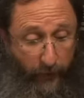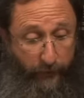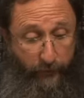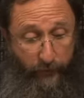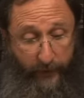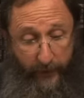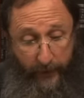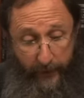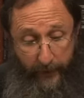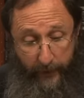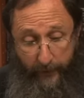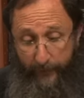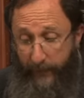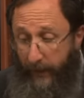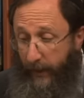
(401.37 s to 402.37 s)

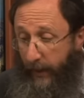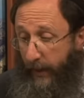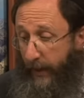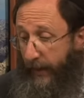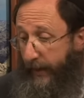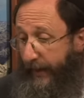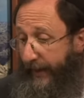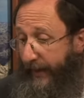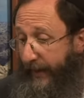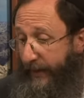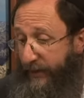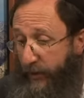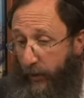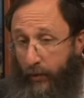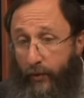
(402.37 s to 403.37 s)
really
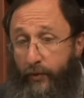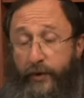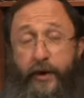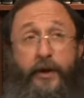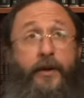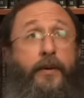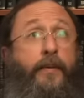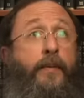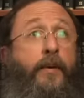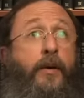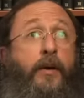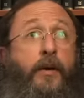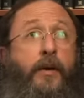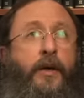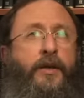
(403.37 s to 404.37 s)
its own,
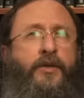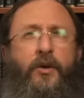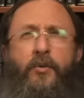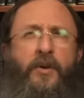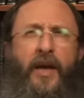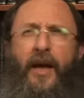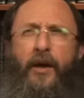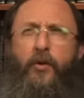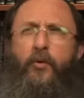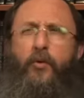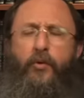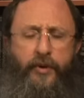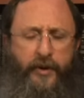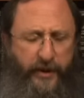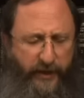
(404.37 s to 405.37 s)
its own
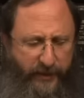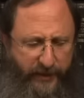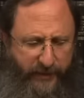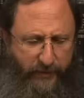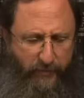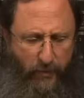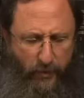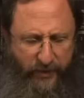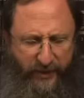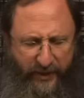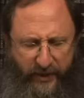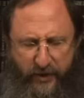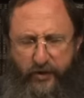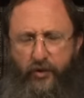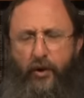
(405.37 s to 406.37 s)
category. It is the most
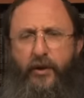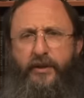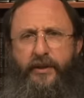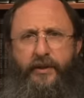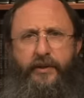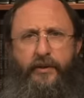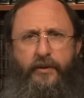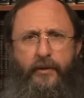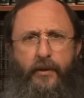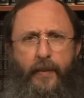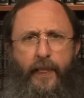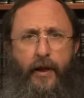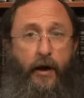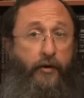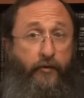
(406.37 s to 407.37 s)
exalted
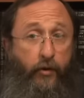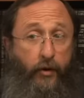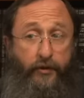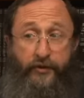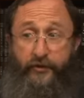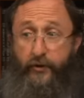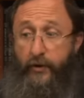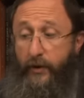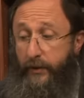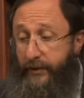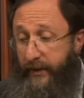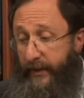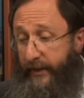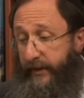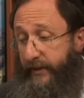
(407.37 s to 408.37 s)
of all the
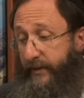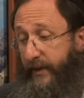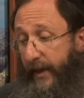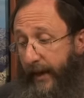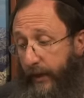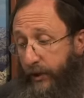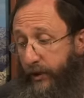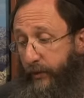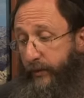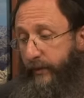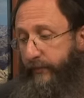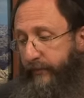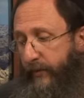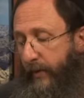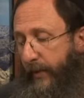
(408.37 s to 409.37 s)
songs. It is
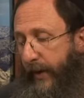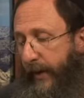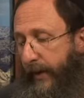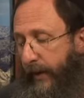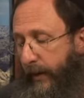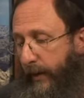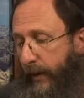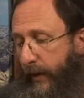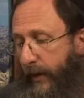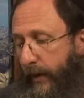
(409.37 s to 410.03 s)
actually from a